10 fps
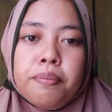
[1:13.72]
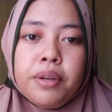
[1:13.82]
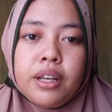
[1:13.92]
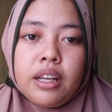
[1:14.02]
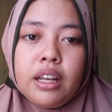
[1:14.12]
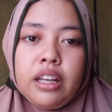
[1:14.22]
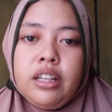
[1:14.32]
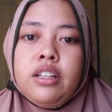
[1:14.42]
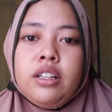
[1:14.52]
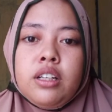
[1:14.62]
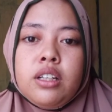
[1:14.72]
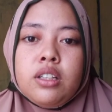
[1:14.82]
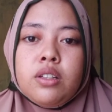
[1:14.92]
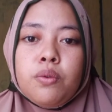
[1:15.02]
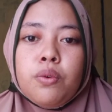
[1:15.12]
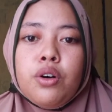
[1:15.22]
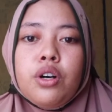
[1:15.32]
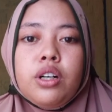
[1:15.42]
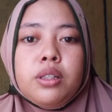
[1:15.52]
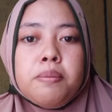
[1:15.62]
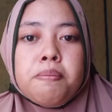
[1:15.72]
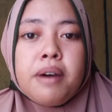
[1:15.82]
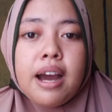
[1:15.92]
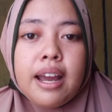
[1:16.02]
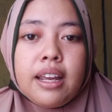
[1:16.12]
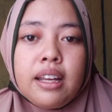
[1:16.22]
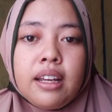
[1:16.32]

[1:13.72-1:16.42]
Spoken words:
B in word buy,